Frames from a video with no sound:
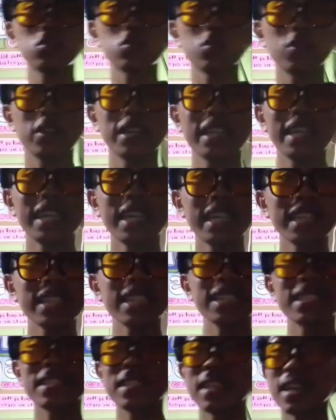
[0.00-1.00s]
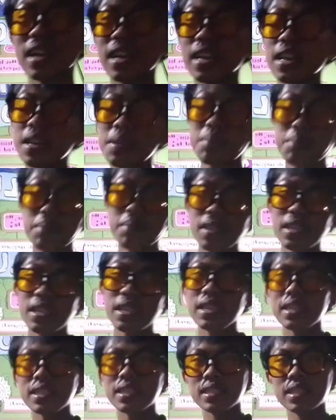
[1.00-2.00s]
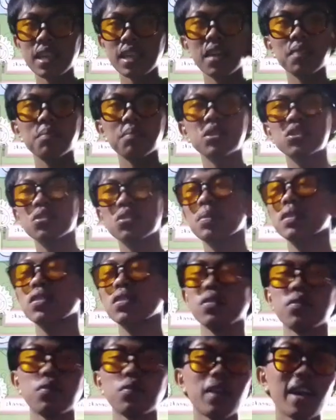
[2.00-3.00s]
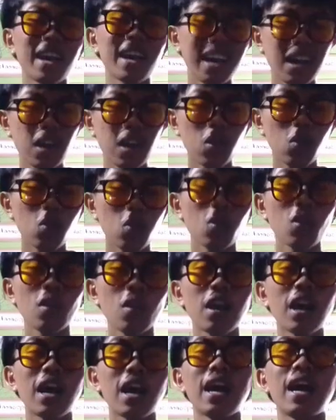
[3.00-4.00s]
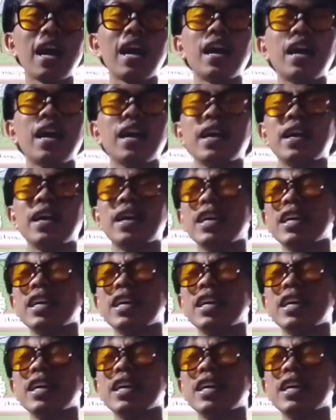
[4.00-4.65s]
So it is the exact measurement of how a